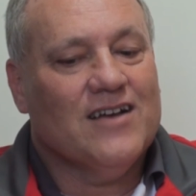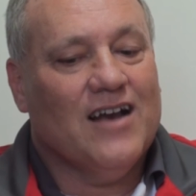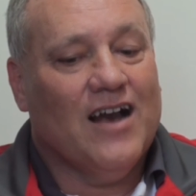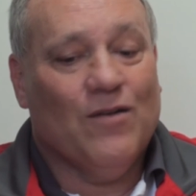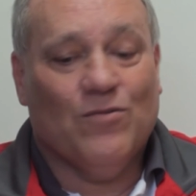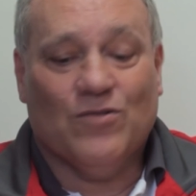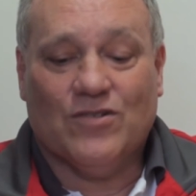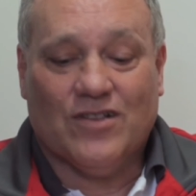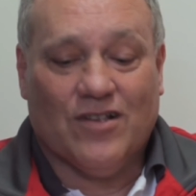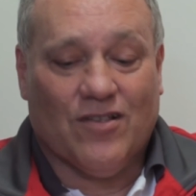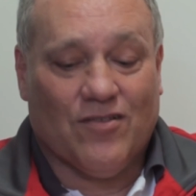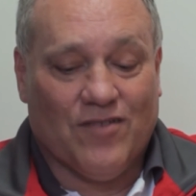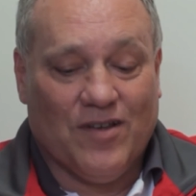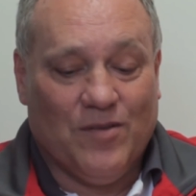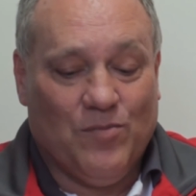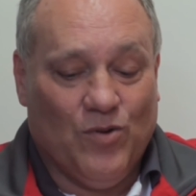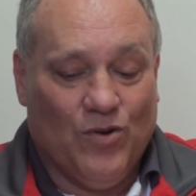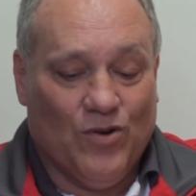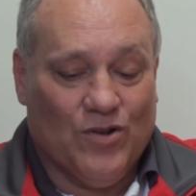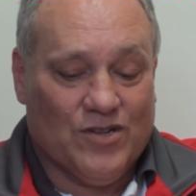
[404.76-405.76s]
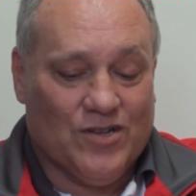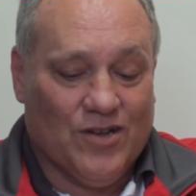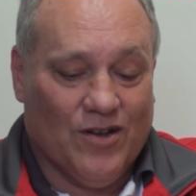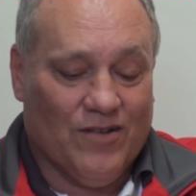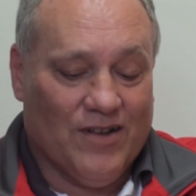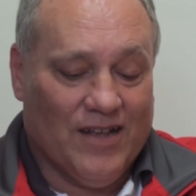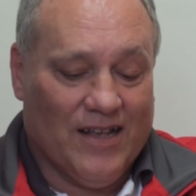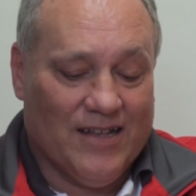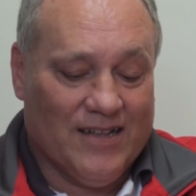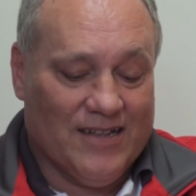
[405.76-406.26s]
I want the three points. So
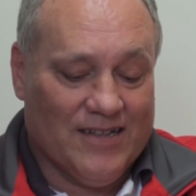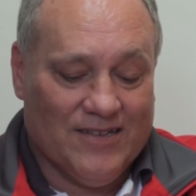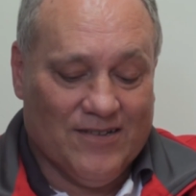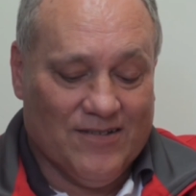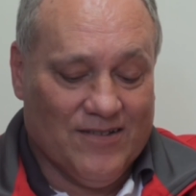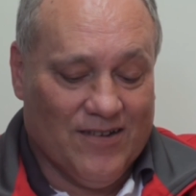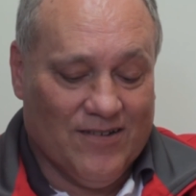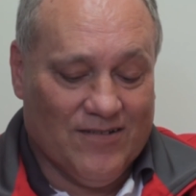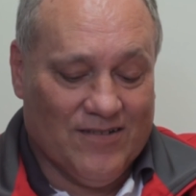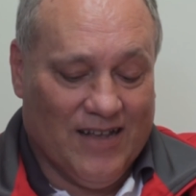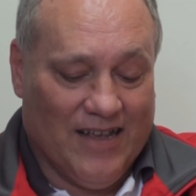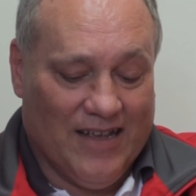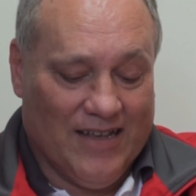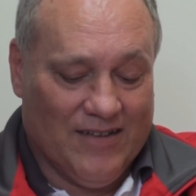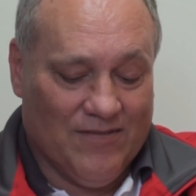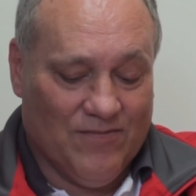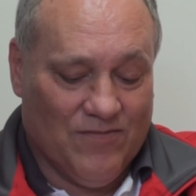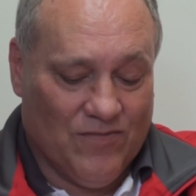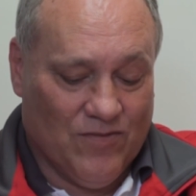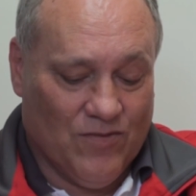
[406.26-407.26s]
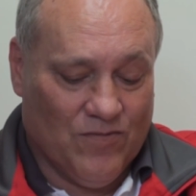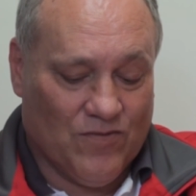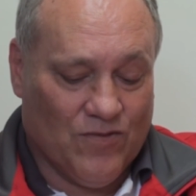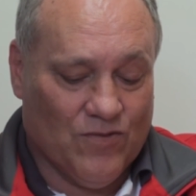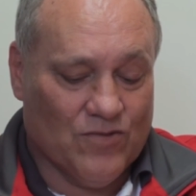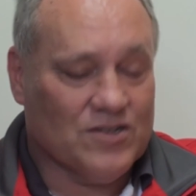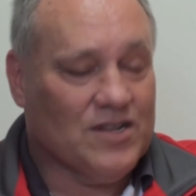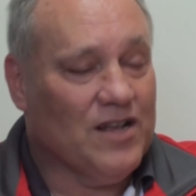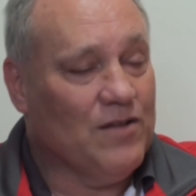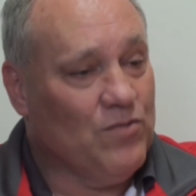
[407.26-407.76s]
they, you know, they of
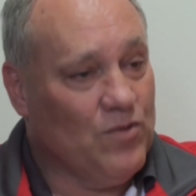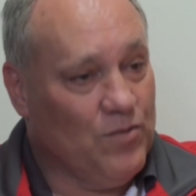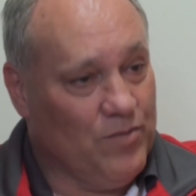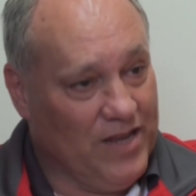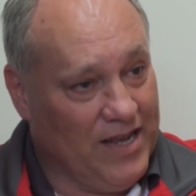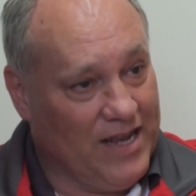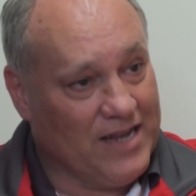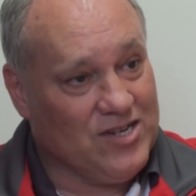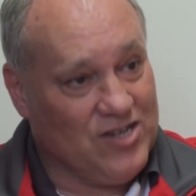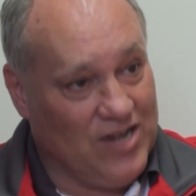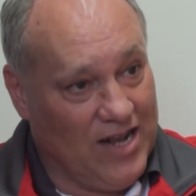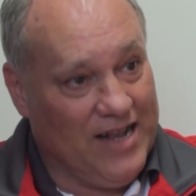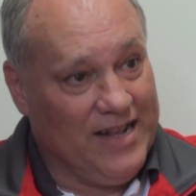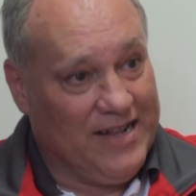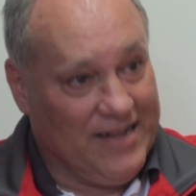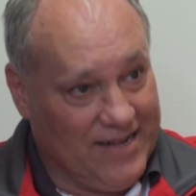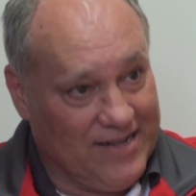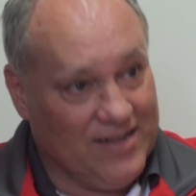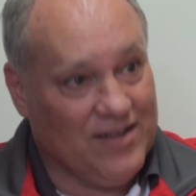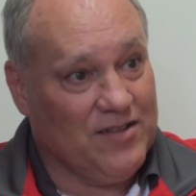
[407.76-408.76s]
course they will be excited.